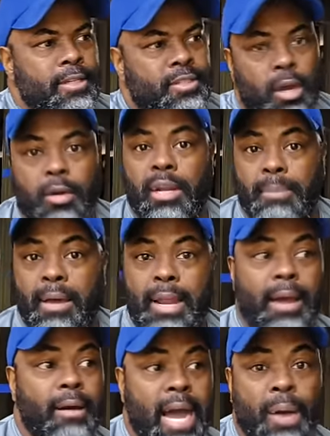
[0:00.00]
talking about
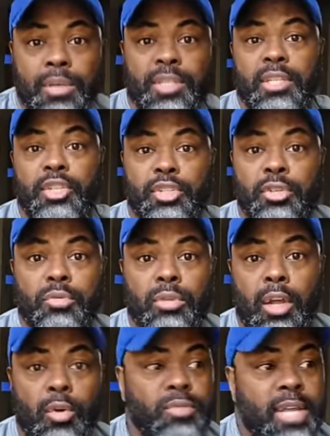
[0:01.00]
how I was in student
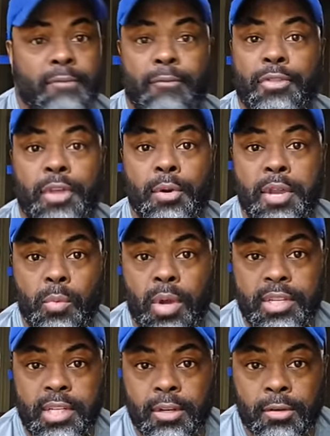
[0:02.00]
loan debt for
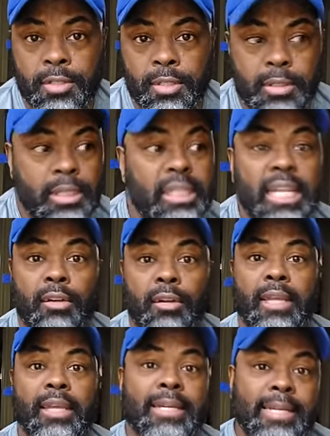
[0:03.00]
31 years,
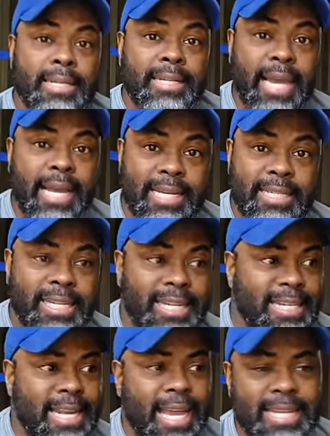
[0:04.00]
literally
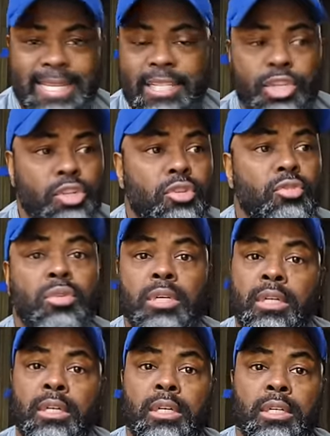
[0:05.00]
1992
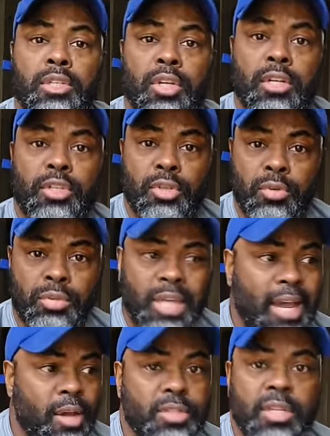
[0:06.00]
to
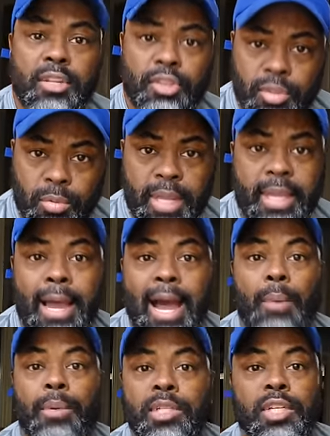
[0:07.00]
2003,
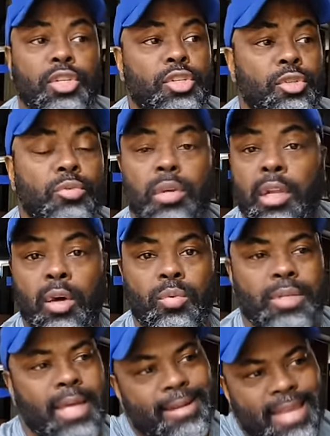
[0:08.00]
I was in student loan
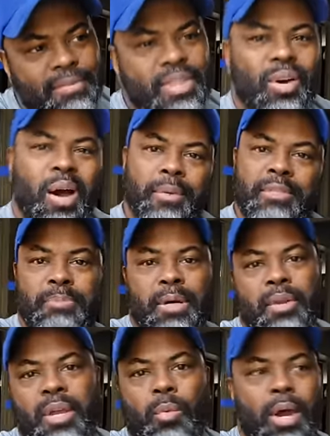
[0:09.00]
debt. Even though I was
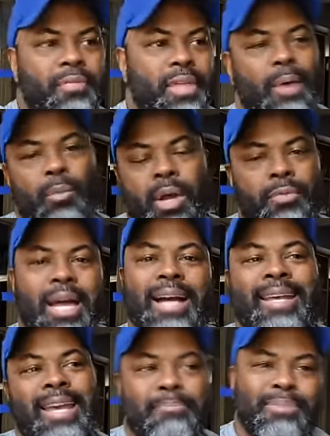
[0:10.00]
building wealth, I, well, I
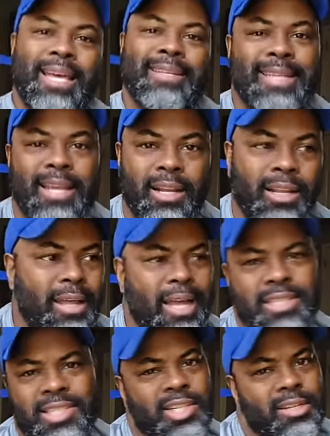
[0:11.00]
kept that debt. I
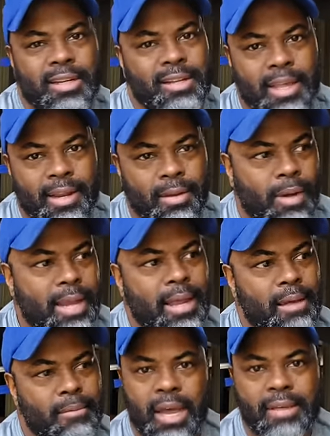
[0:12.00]
shouldn't have done it, right?
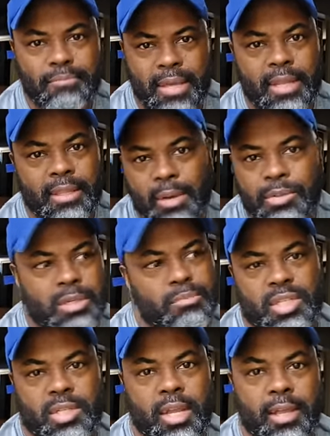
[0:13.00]
I, I admit it. That was a
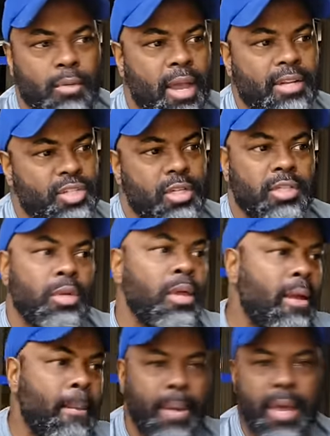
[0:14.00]
mistake, right? I should have
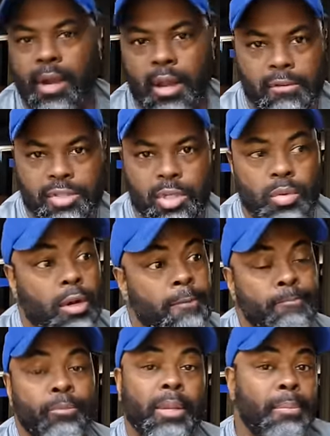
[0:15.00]
paid it off sooner,
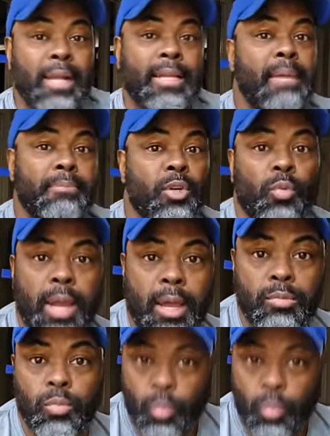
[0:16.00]
but I kept it around